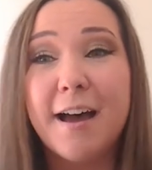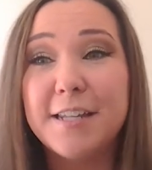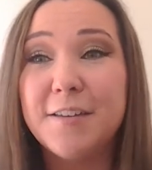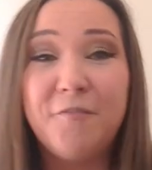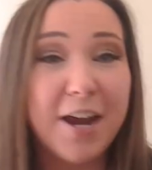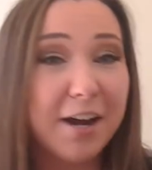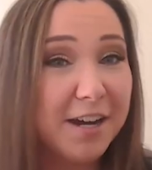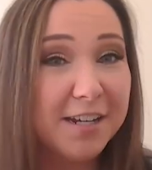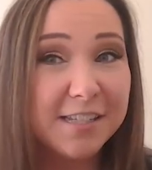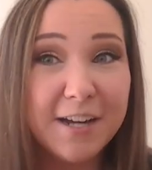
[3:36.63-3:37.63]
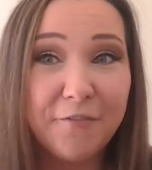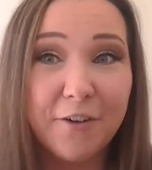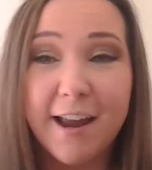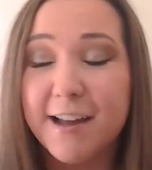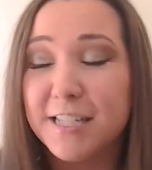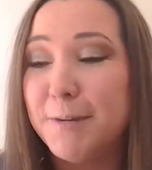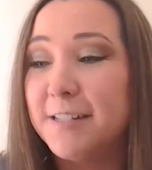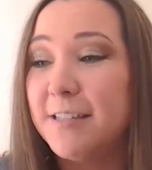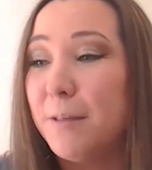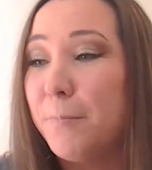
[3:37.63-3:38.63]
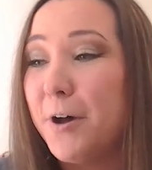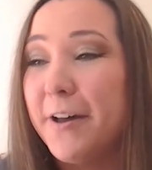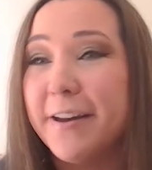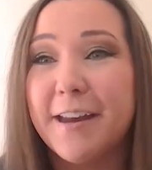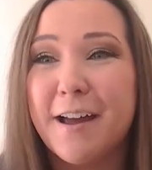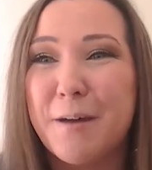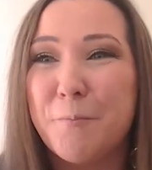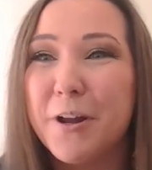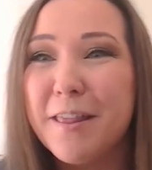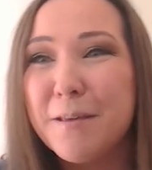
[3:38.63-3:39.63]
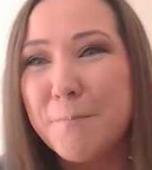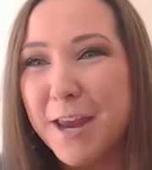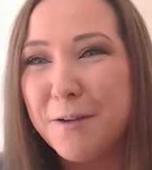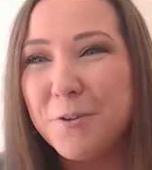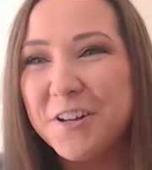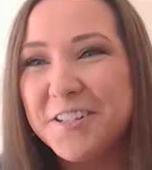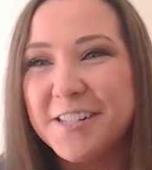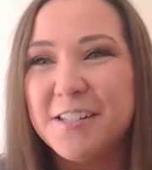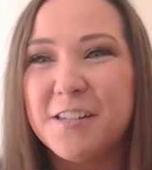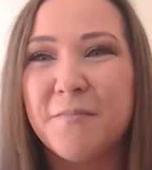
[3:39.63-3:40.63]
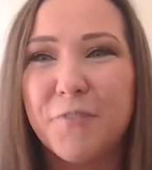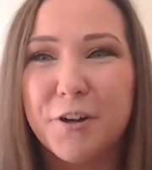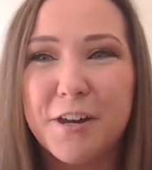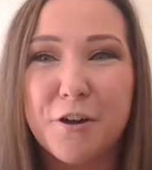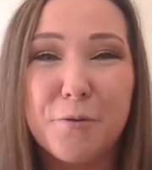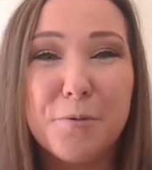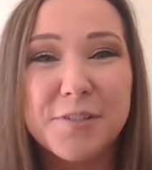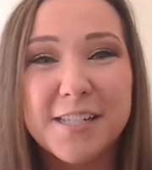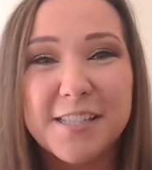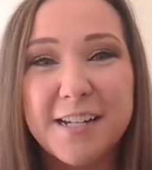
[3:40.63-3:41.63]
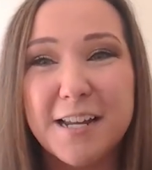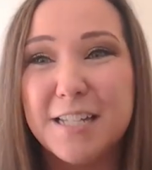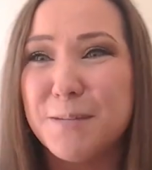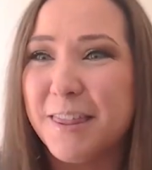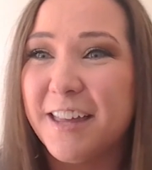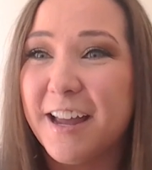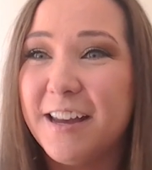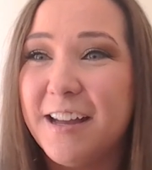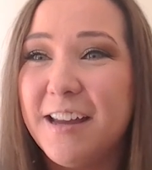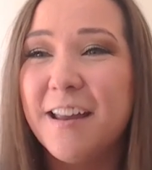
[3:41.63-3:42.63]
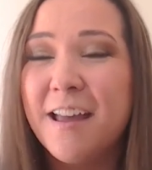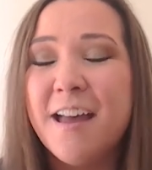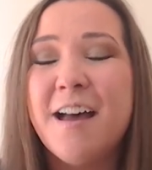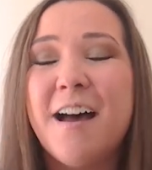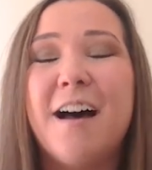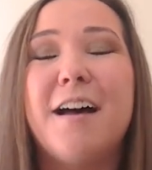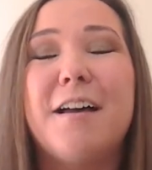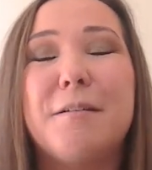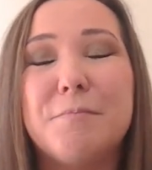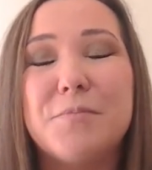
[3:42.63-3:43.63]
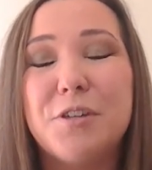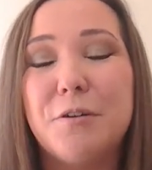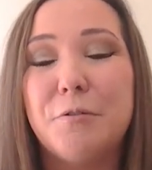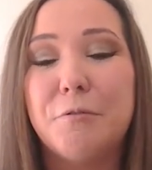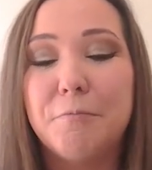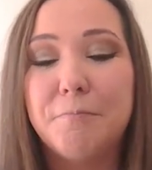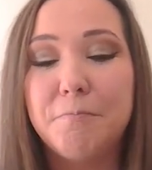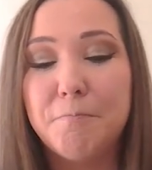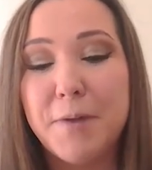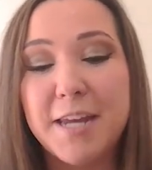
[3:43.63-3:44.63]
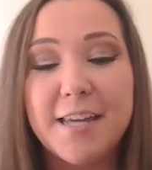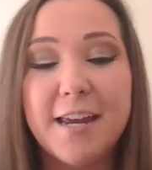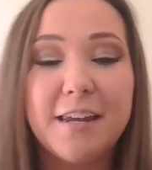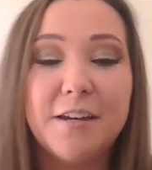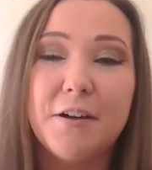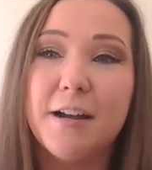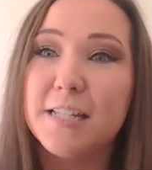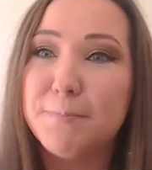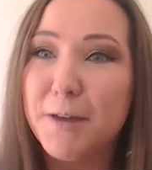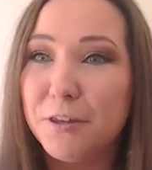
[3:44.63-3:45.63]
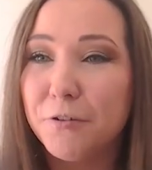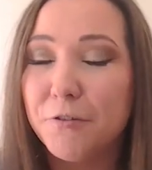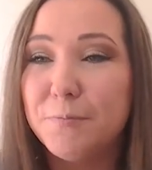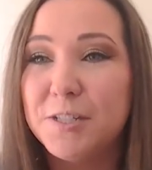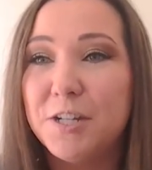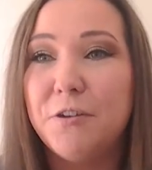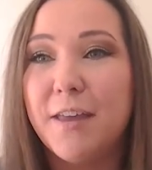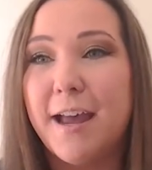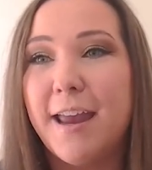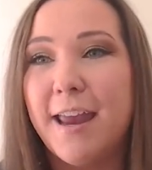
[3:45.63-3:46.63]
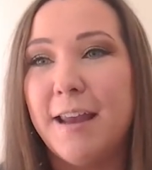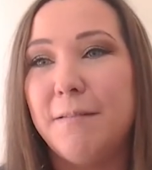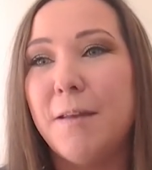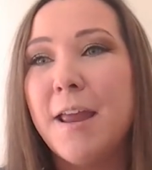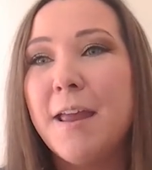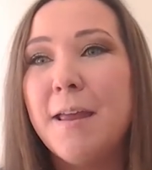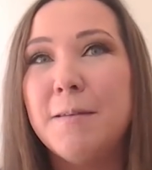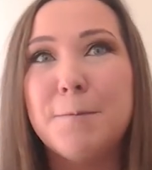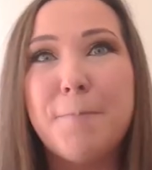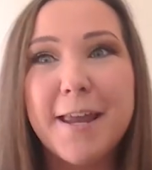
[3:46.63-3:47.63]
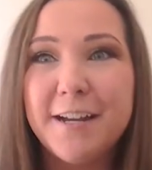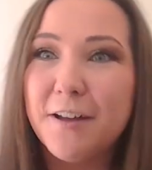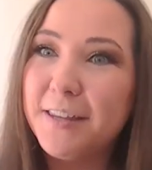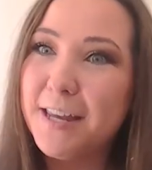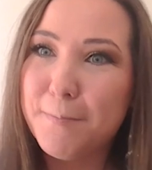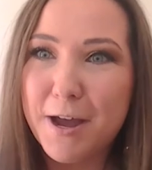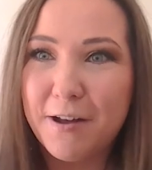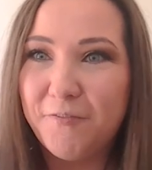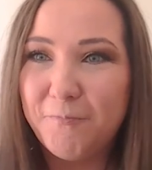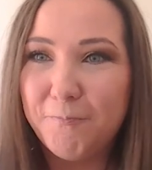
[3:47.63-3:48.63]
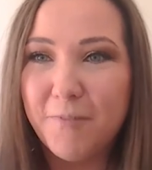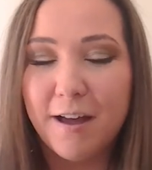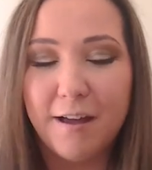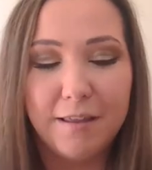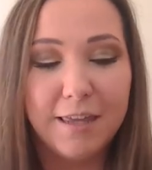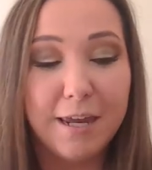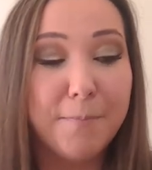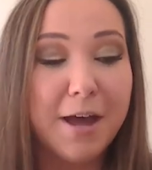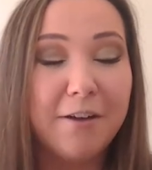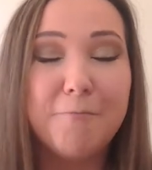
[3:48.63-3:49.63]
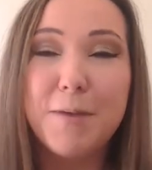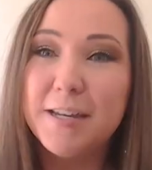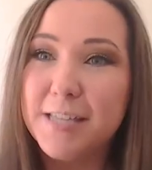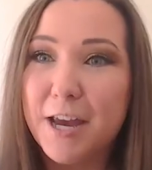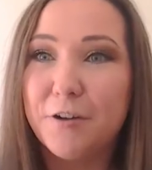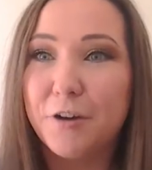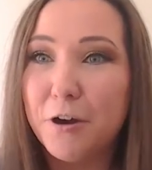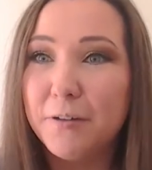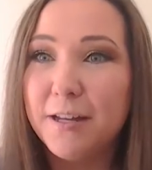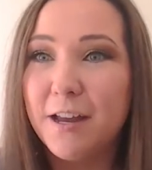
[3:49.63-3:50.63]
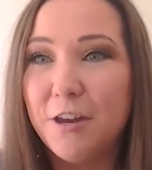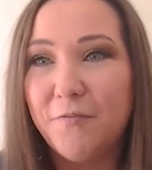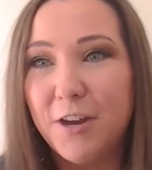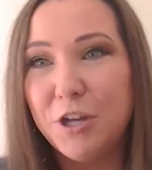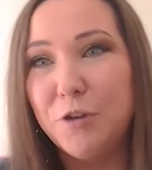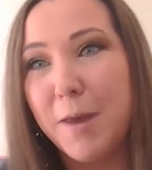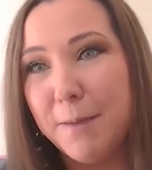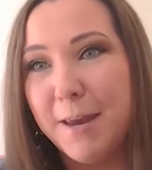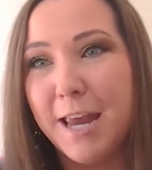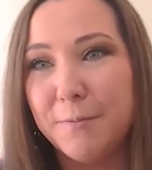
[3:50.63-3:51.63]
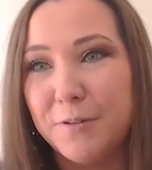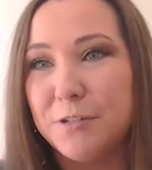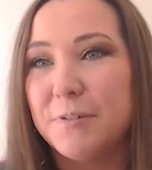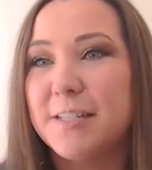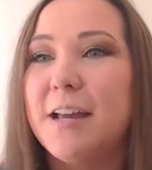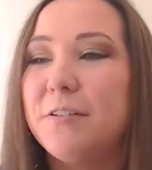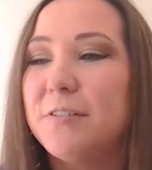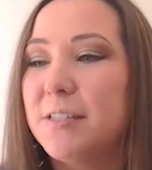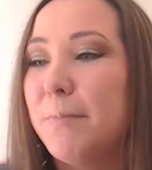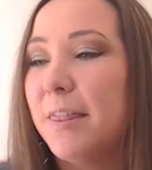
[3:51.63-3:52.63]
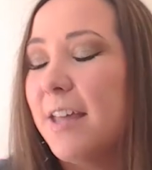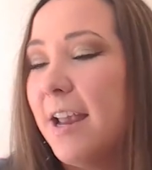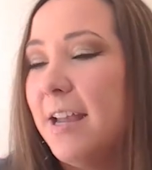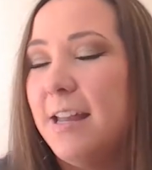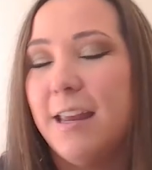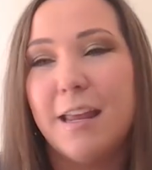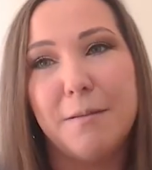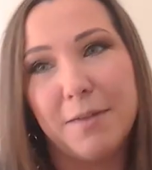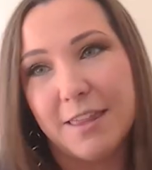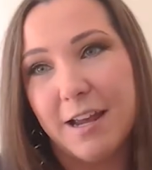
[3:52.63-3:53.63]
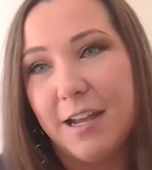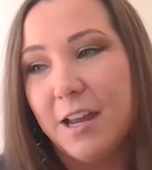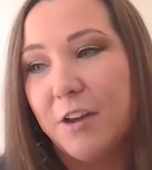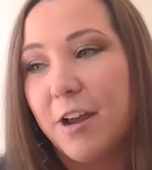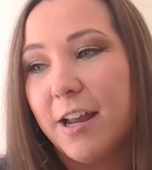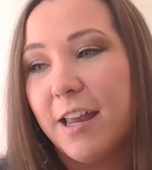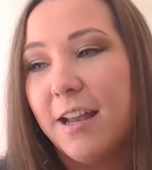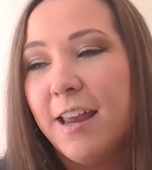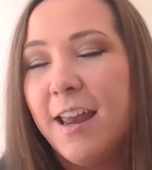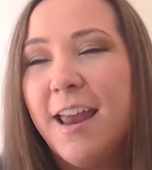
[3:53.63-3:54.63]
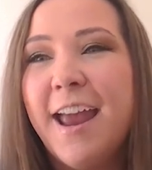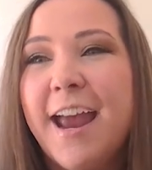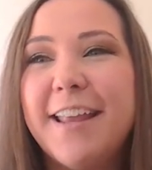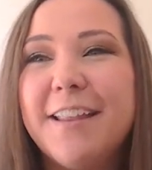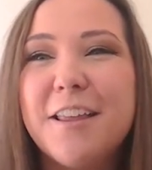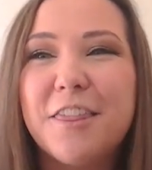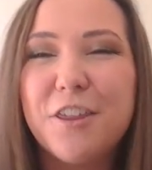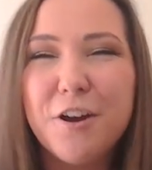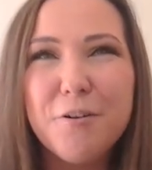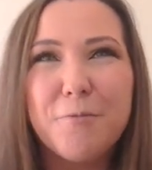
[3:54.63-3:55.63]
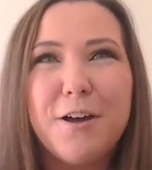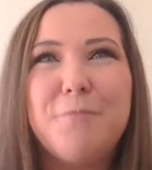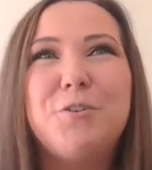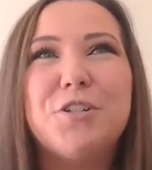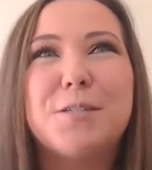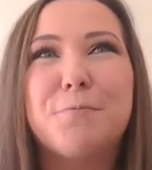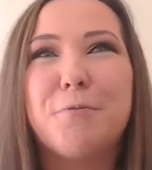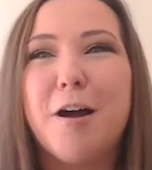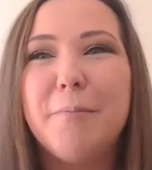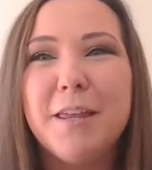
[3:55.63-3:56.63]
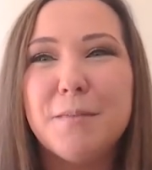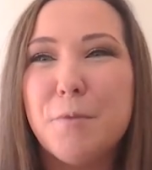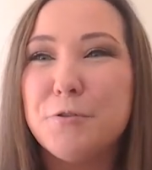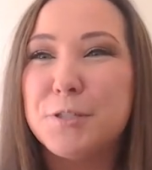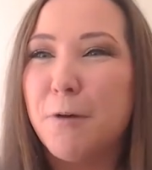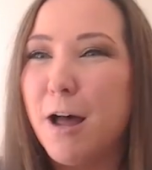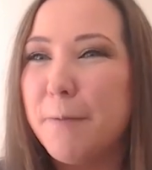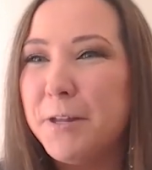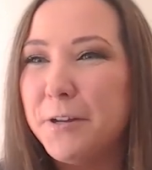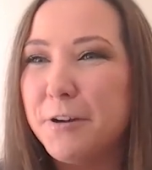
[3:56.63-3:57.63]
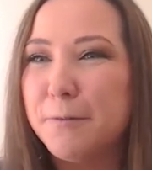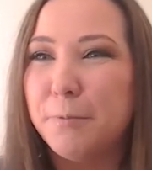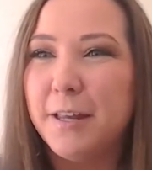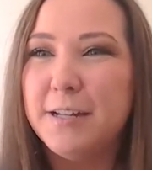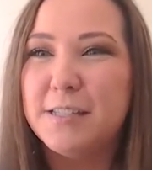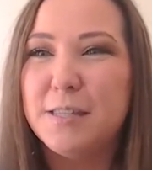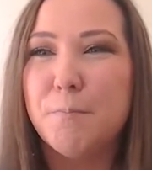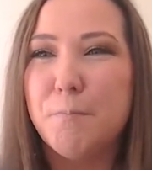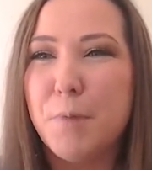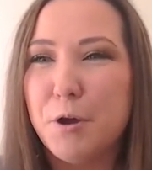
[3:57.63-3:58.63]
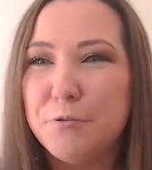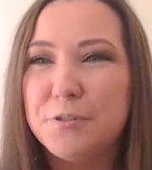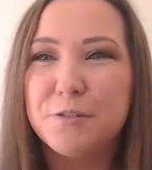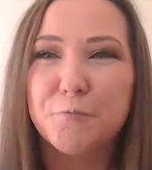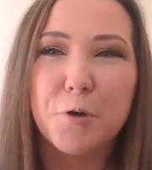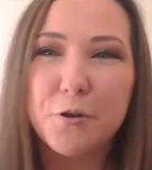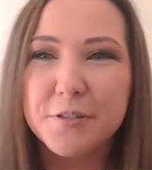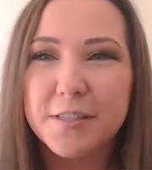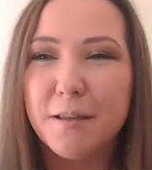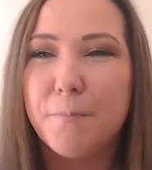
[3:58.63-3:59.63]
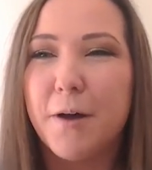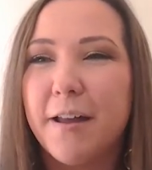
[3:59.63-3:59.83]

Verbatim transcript: uh, to various different aspects in the body. Um, one of the main ones is converting homocysteine into methionine. Um, so betaine can donate its methyl groups to do that, and depending on the amount of uh, the amount of betaine or choline that you feed, you may be able to recycle some methionine and get a methionine credit. And then the third one, which is probably the most popular and plays the most roles in the